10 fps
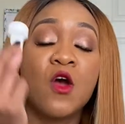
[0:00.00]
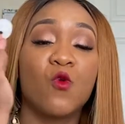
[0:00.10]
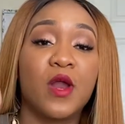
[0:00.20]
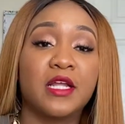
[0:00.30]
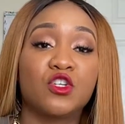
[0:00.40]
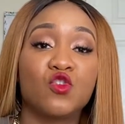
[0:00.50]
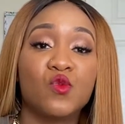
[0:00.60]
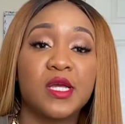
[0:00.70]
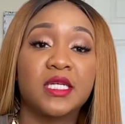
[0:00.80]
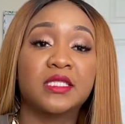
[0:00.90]
What I do
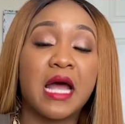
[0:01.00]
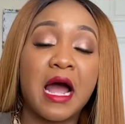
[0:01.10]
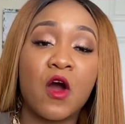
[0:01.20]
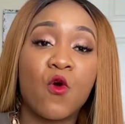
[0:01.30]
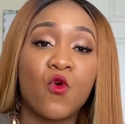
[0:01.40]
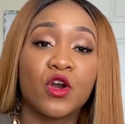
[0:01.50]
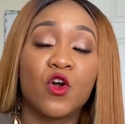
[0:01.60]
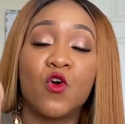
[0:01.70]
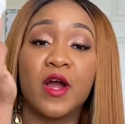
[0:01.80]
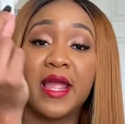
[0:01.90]
is I order
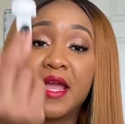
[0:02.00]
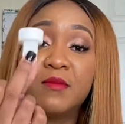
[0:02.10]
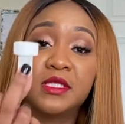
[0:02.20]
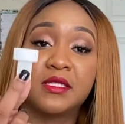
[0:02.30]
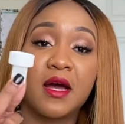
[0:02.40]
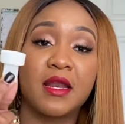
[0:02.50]
on Amazon.